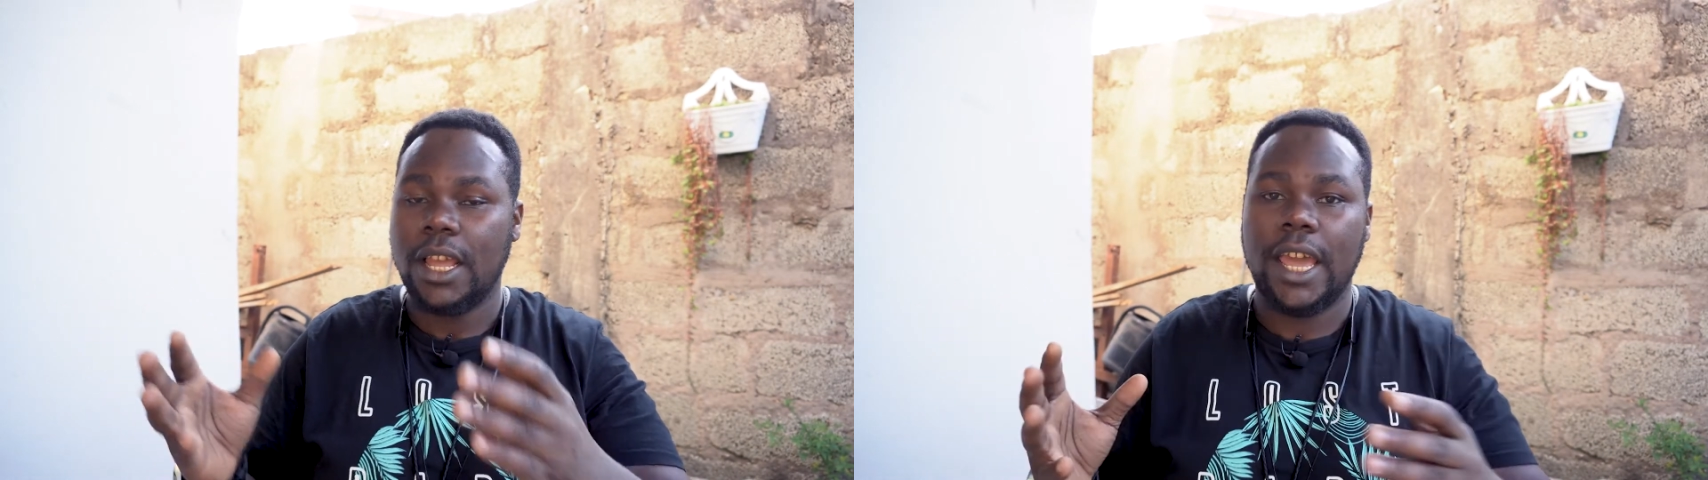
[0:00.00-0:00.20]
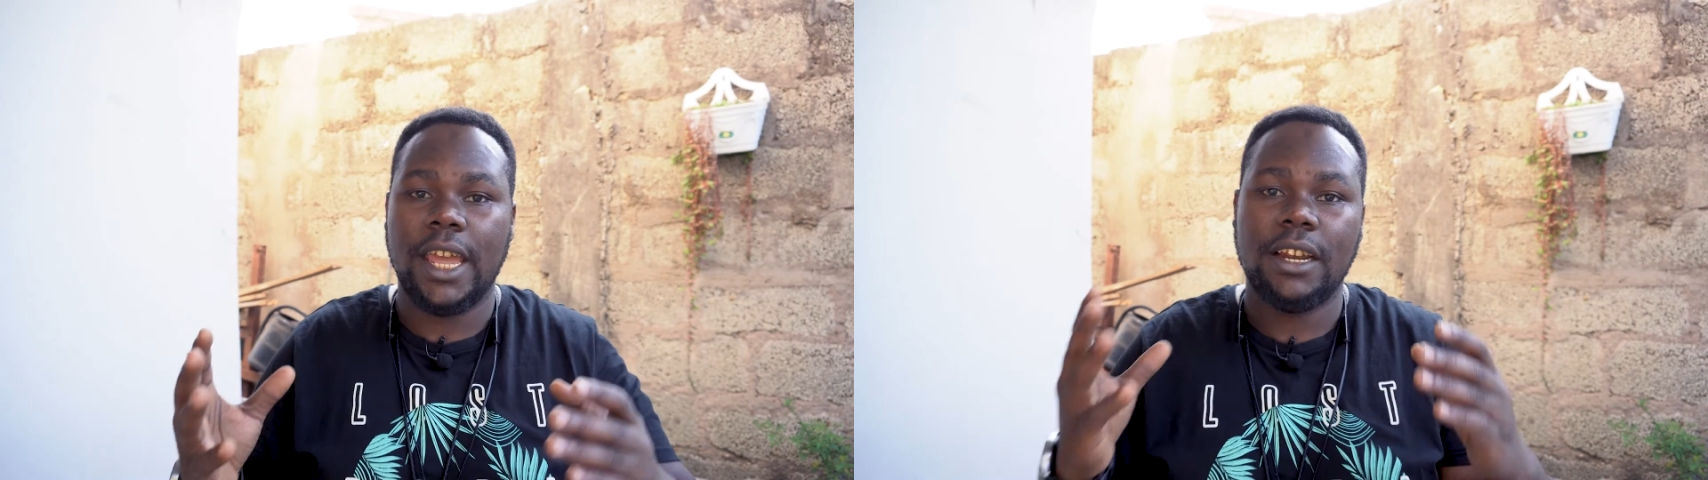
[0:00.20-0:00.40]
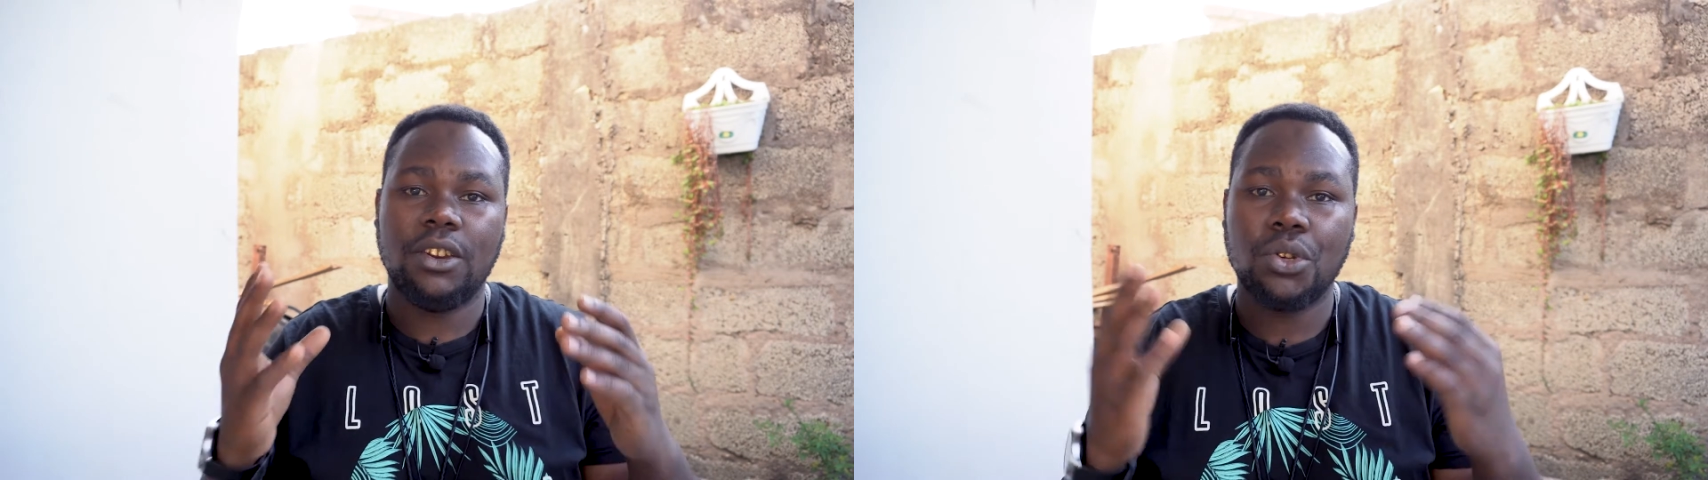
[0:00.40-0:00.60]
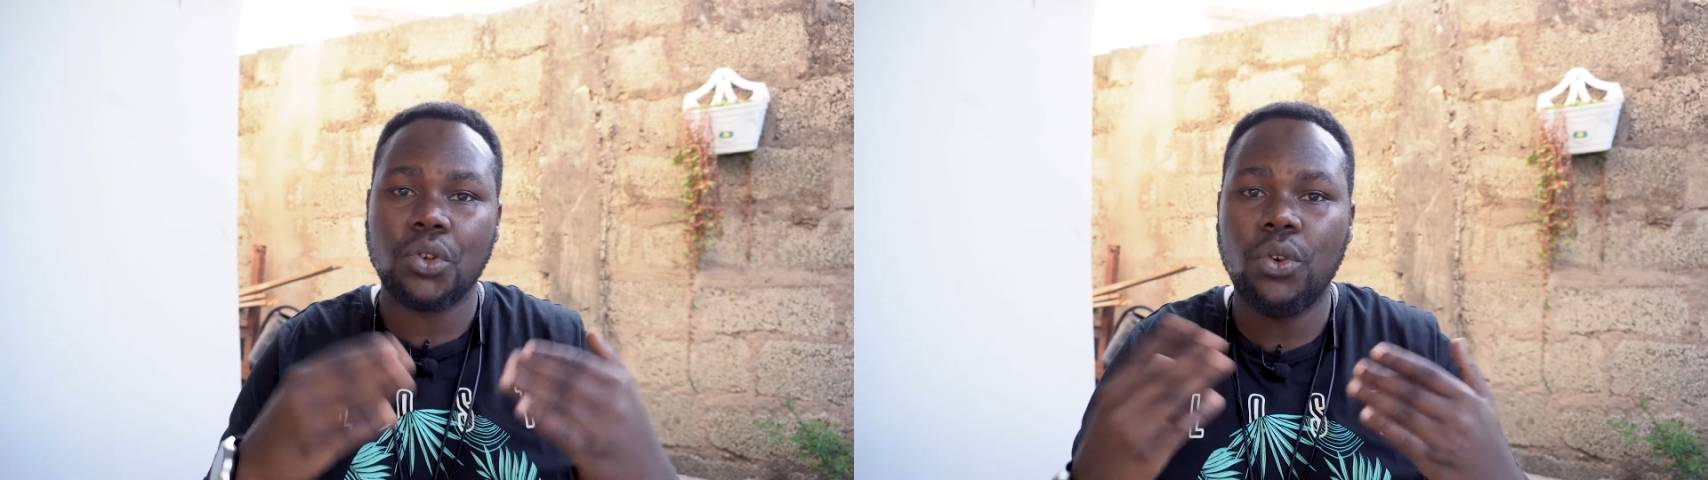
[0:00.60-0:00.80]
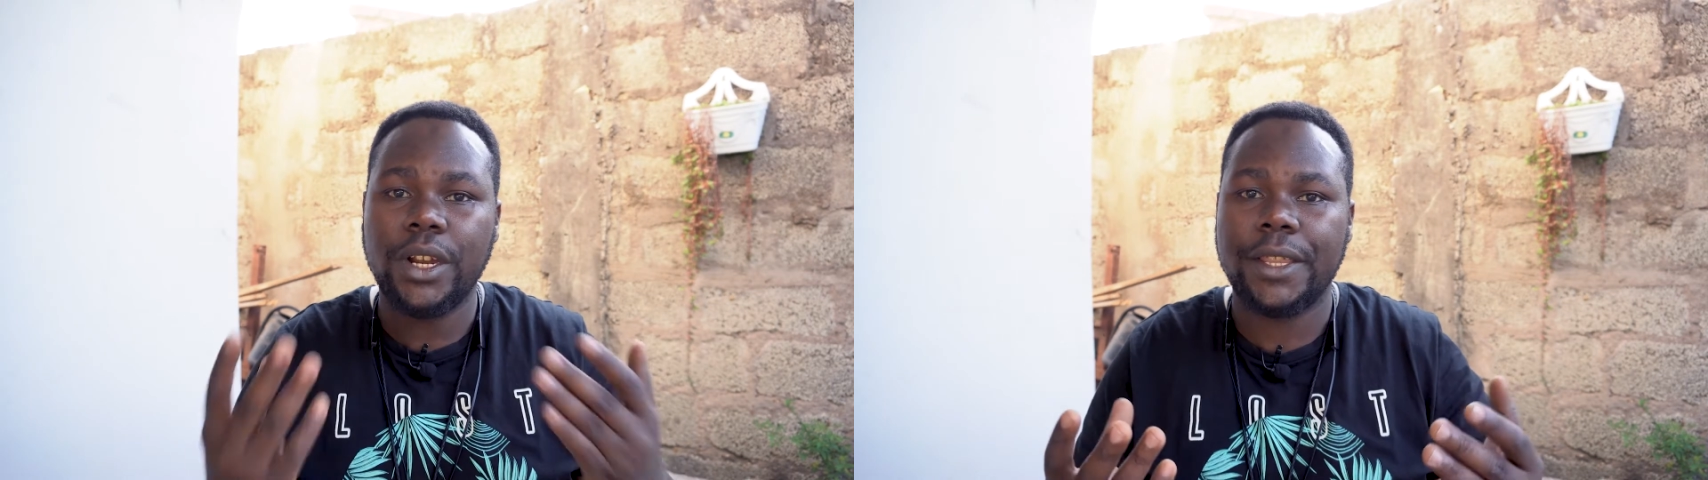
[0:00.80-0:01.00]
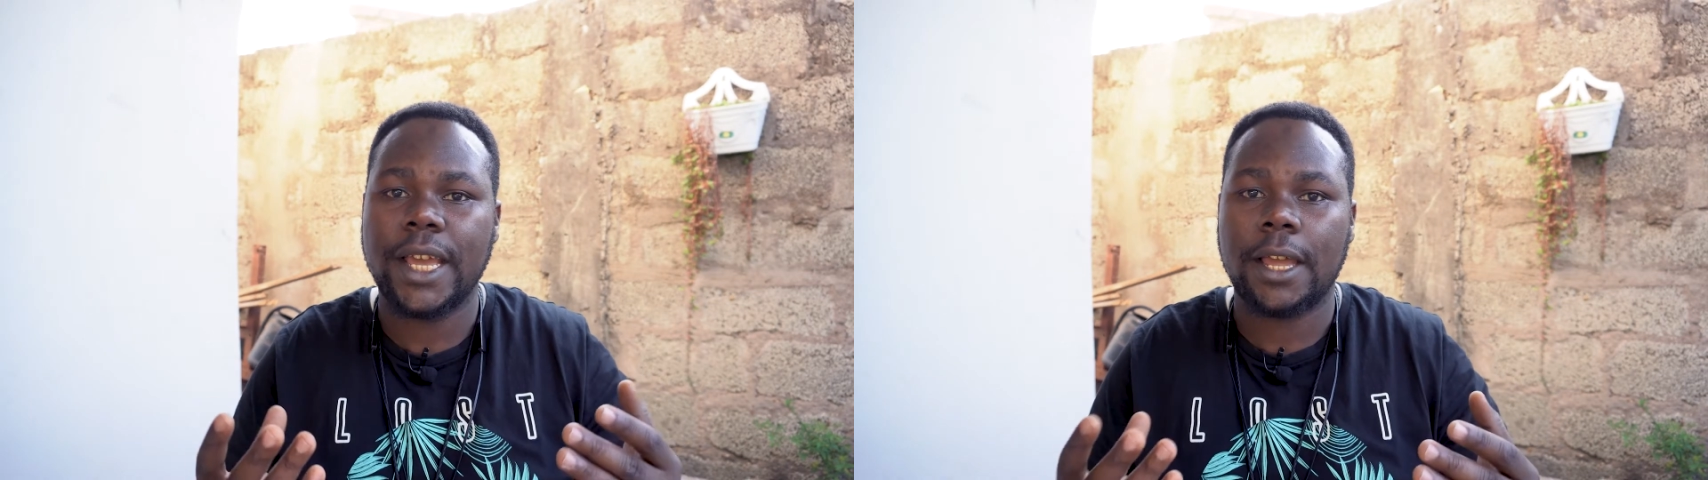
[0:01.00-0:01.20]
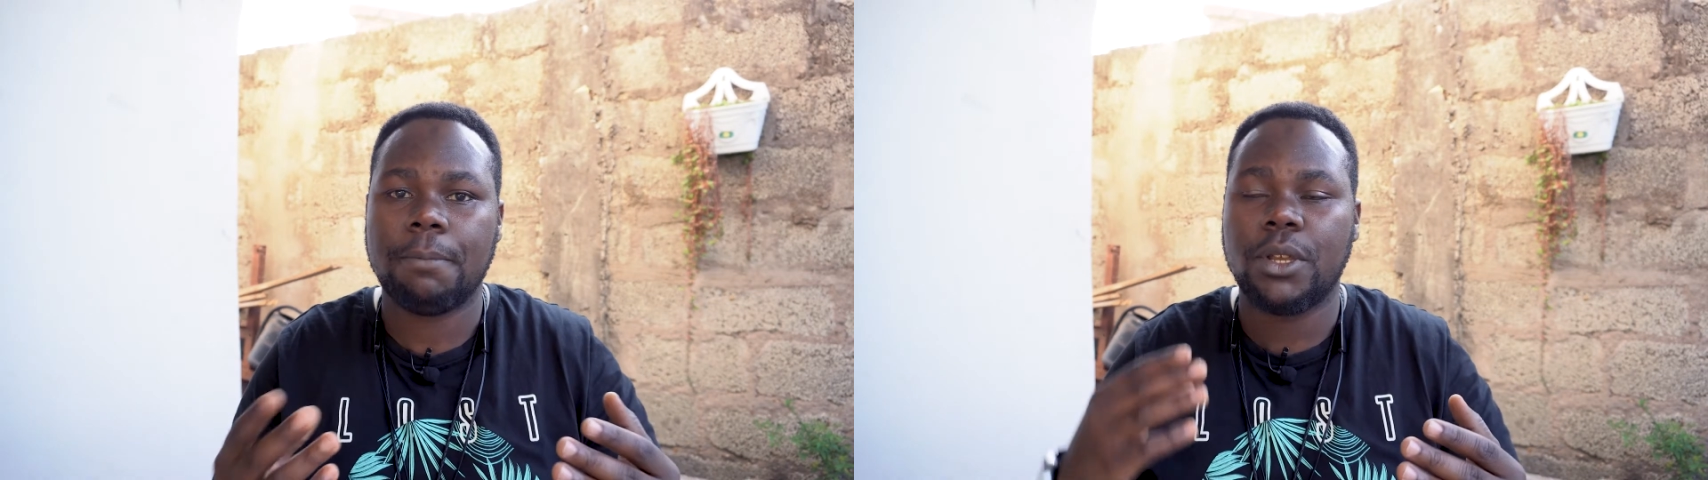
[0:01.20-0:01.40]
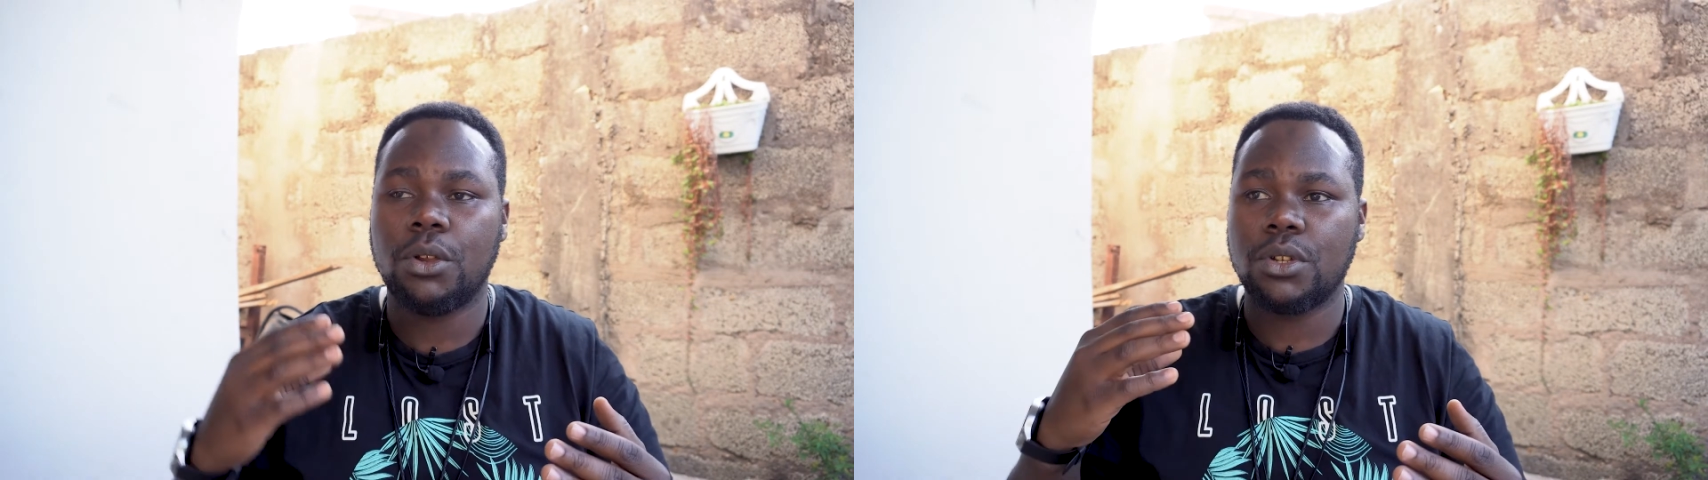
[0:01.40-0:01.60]
And not only that,
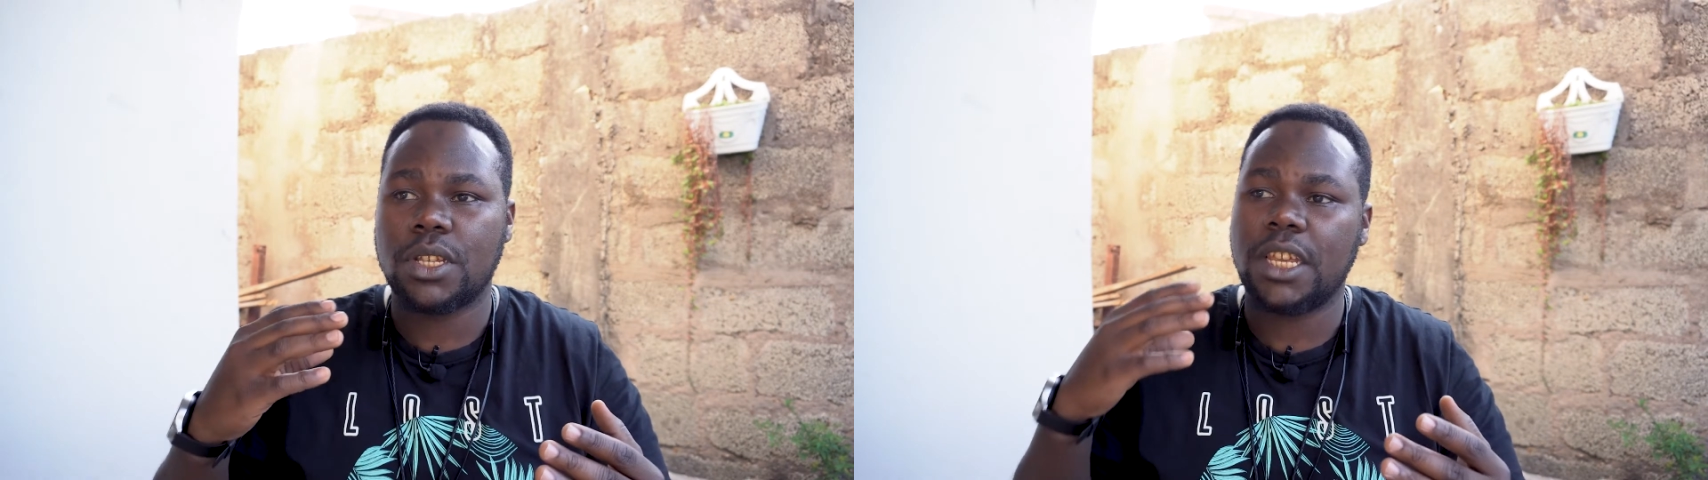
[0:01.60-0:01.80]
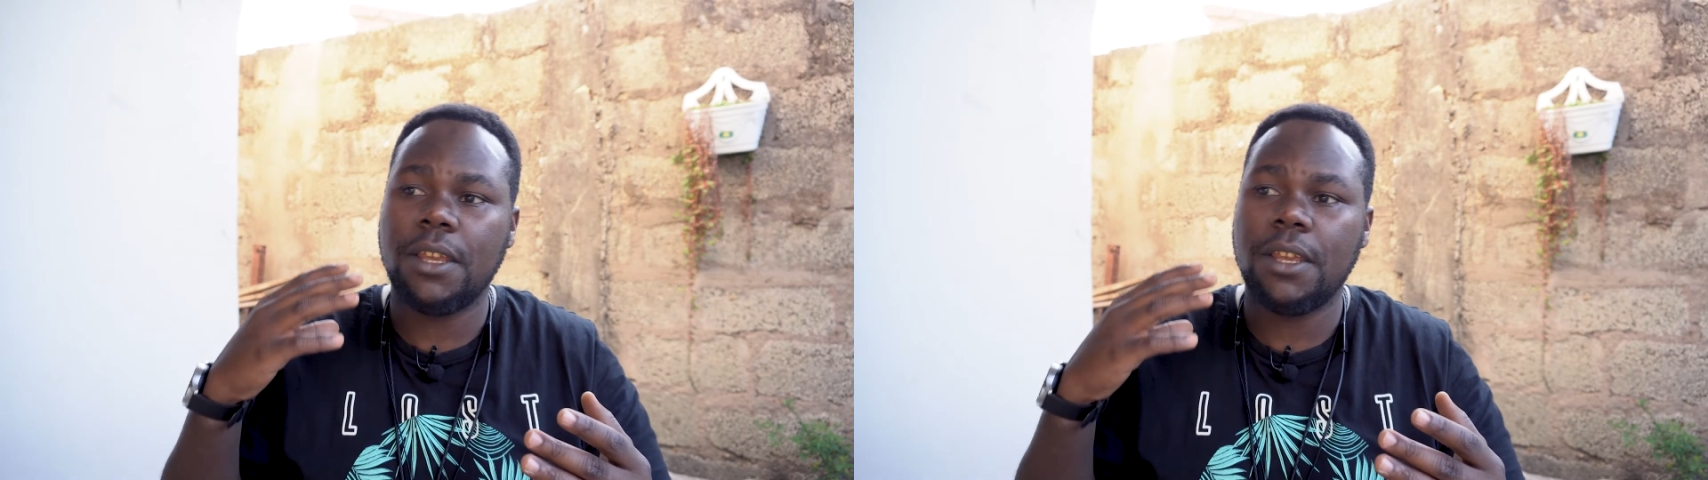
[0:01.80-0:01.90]
because